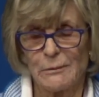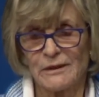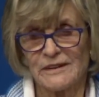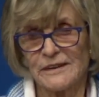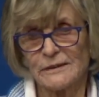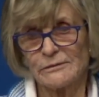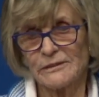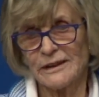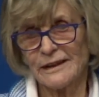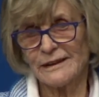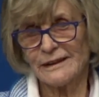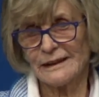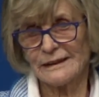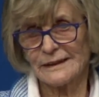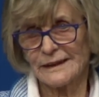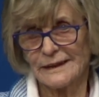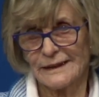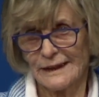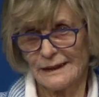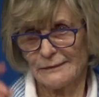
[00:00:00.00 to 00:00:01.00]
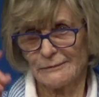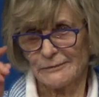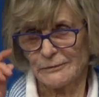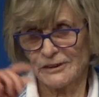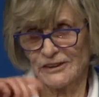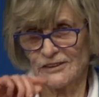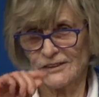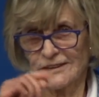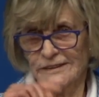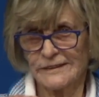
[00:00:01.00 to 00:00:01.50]
But the real,
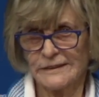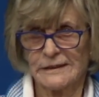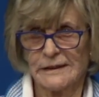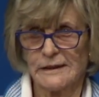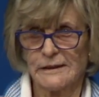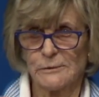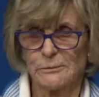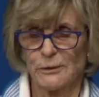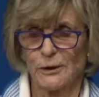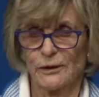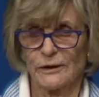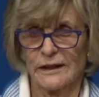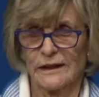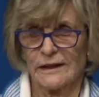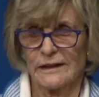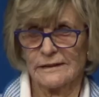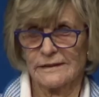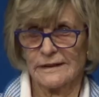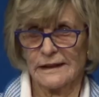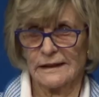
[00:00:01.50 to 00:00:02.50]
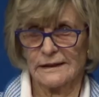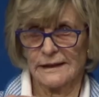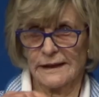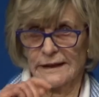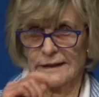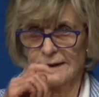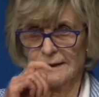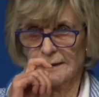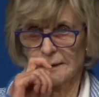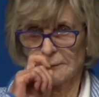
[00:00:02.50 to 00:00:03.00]
which isn't in the book, is that
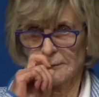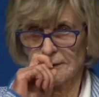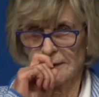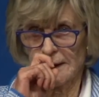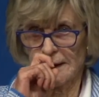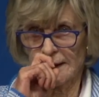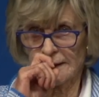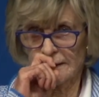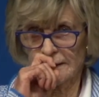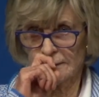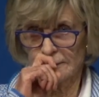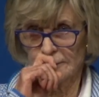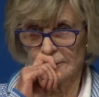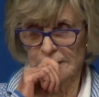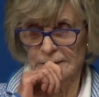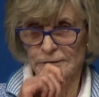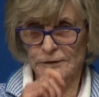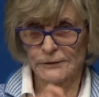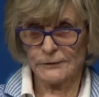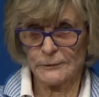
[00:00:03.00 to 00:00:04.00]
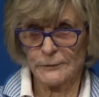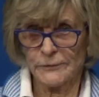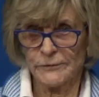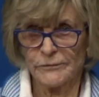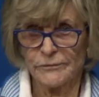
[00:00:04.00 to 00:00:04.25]
later when Ethel went to